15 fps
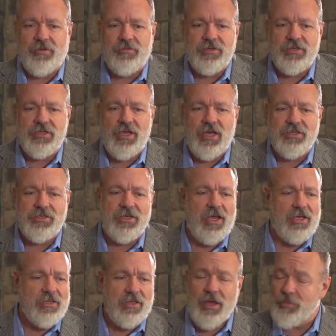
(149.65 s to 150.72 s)
obviously, as
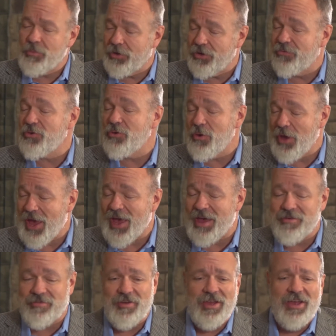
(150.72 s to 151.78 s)
I believe you
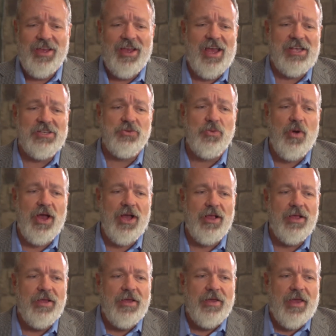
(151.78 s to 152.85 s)
have as
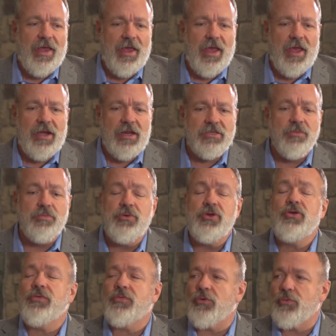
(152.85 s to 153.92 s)
well. And it's a
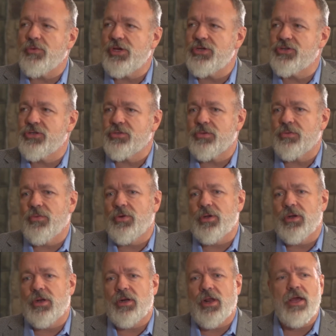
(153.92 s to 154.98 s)
beautiful region. A
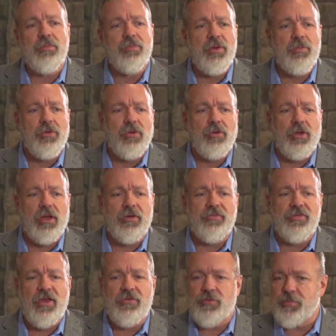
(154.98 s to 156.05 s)
lot of people
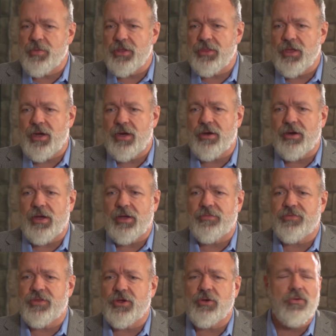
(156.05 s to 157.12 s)
have never been there.
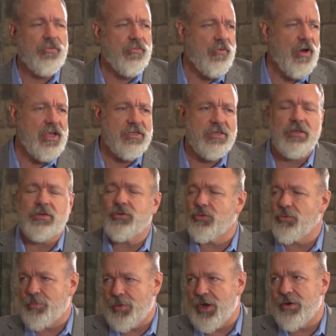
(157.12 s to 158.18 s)
If they go to France, they'll
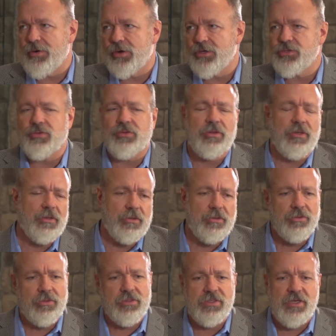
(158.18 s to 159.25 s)
go to Paris, or they'll
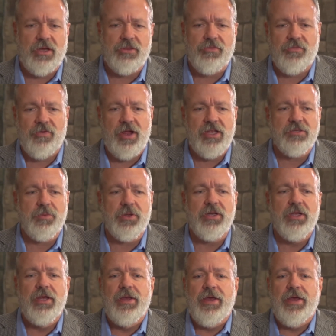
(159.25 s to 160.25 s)
go to the south of France. But